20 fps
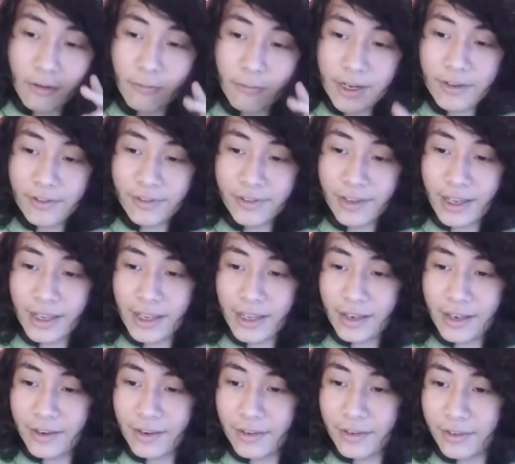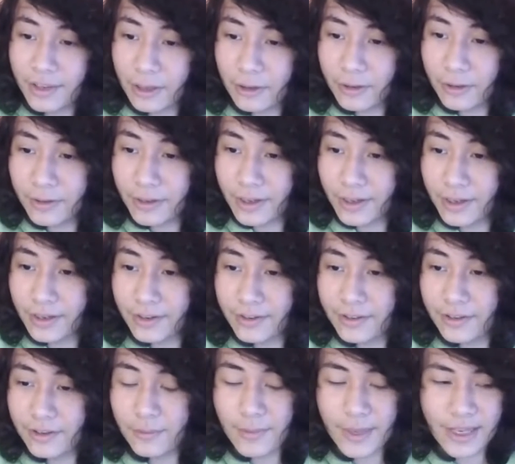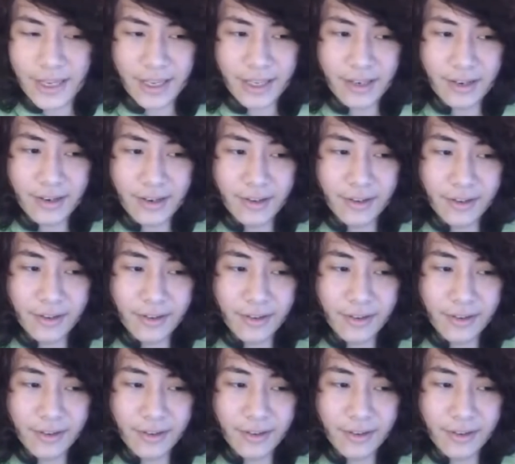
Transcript: When you say Zelda, do you mean?